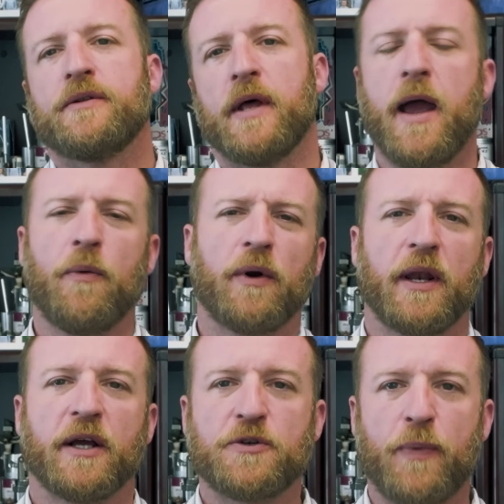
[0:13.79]
Today we're
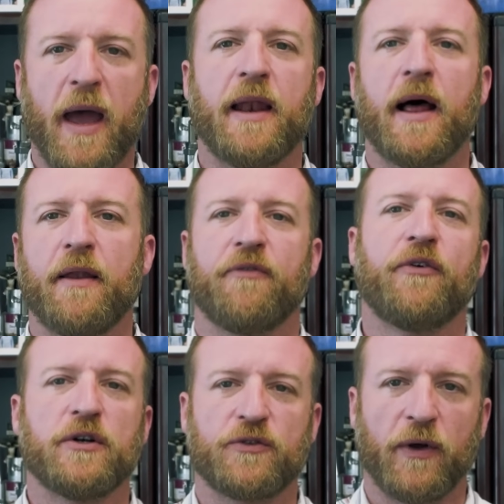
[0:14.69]
going to expand on the
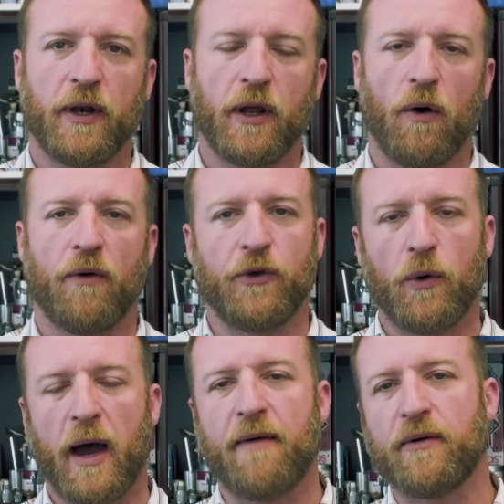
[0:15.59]
first video. If
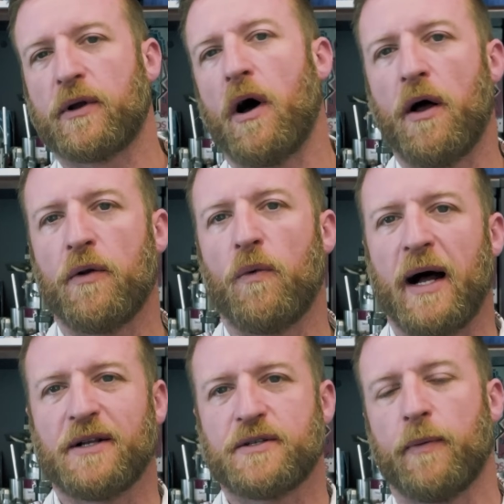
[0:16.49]
you haven't gone and
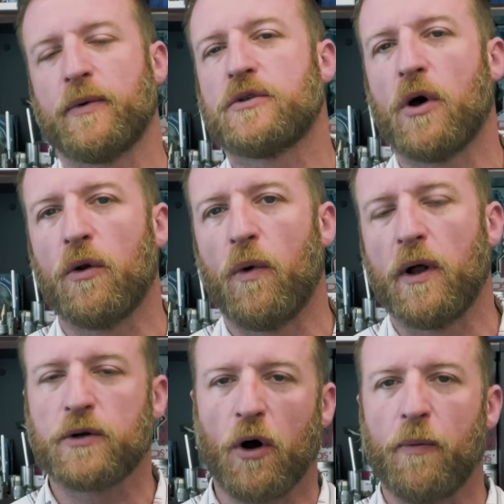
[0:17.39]
watched episode
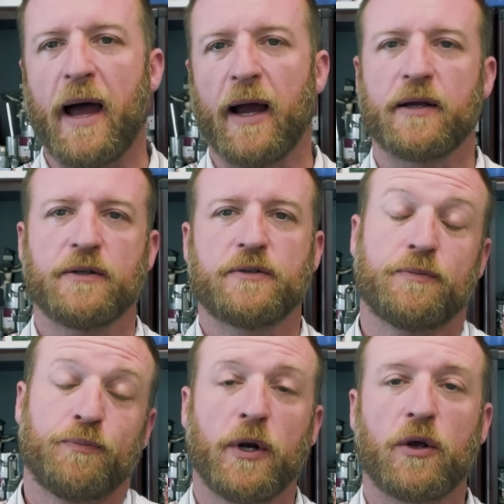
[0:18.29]
one, go back. It's
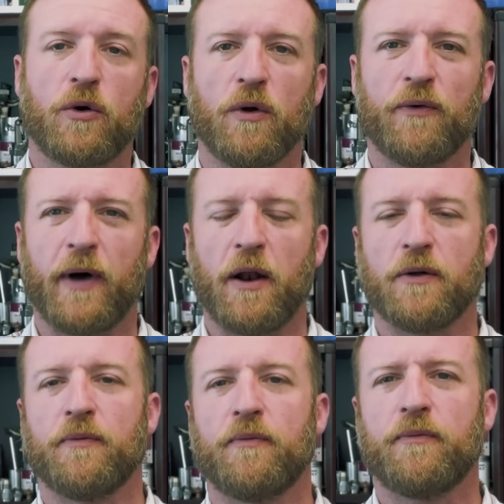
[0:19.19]
pretty cool if I
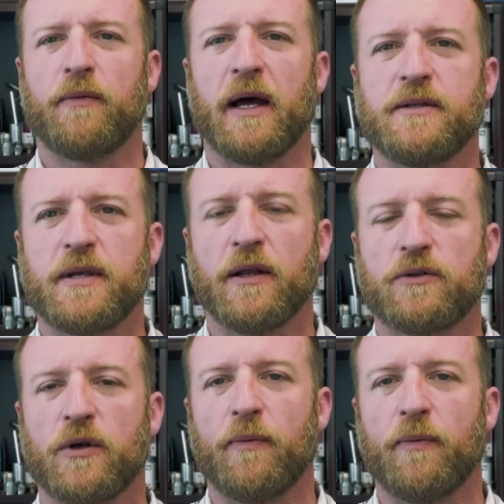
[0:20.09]
don't mind saying so